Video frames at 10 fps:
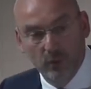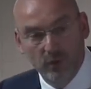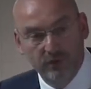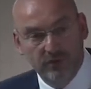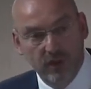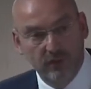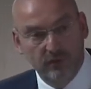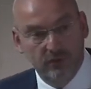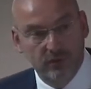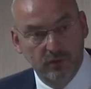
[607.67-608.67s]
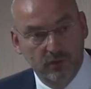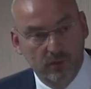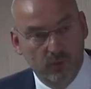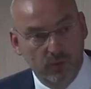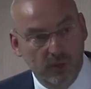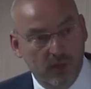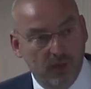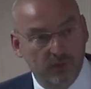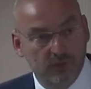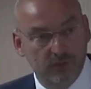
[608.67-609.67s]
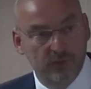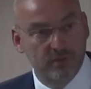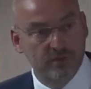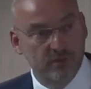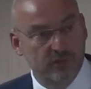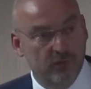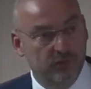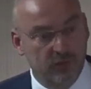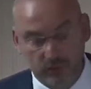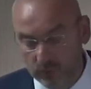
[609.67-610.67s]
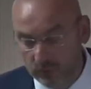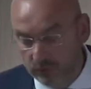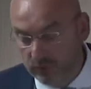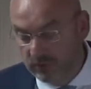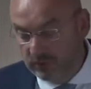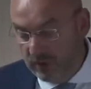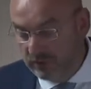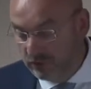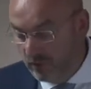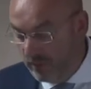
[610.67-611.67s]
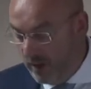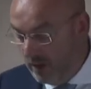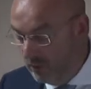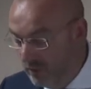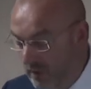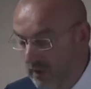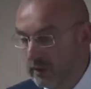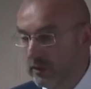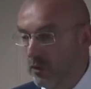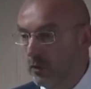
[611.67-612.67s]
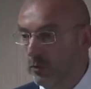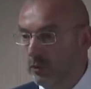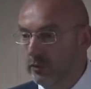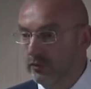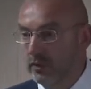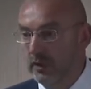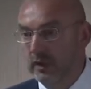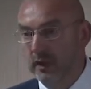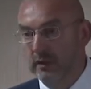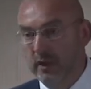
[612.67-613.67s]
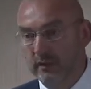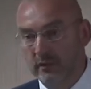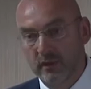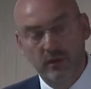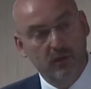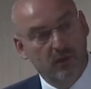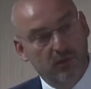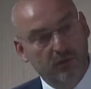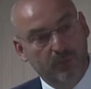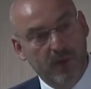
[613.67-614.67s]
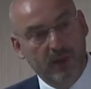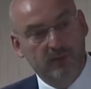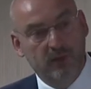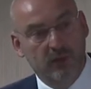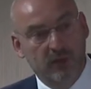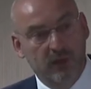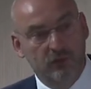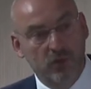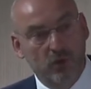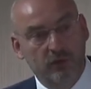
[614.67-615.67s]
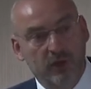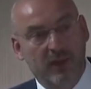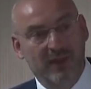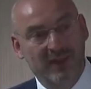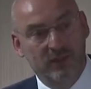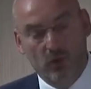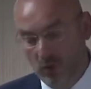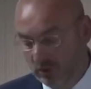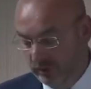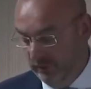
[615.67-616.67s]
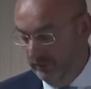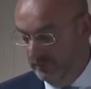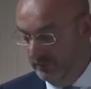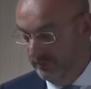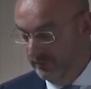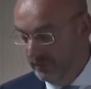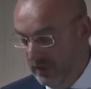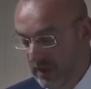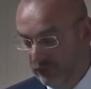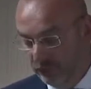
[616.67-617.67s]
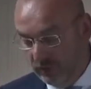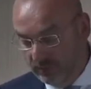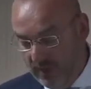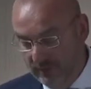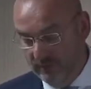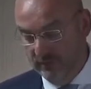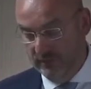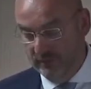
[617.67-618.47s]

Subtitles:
We sense, we as citizens of this world, we sense somehow that our world in that respect is not in order. It's fragmented.